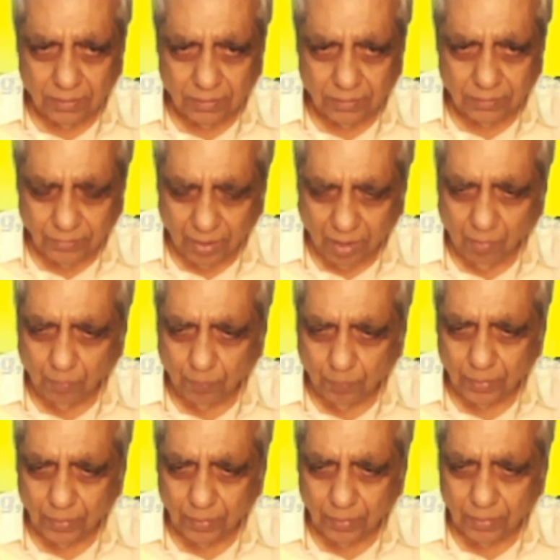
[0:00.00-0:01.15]
jump
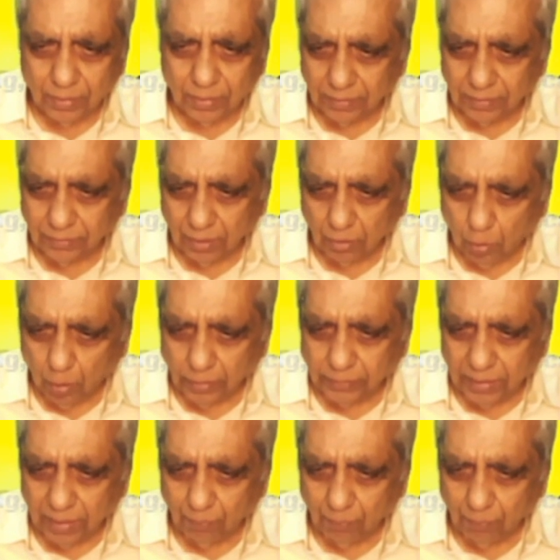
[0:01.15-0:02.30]
in the
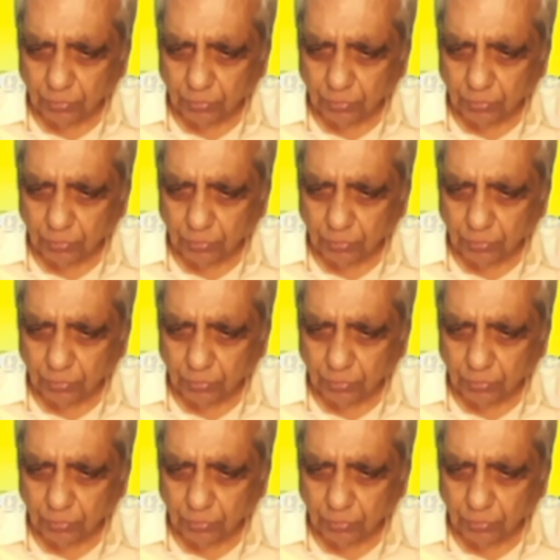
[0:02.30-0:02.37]
quantum of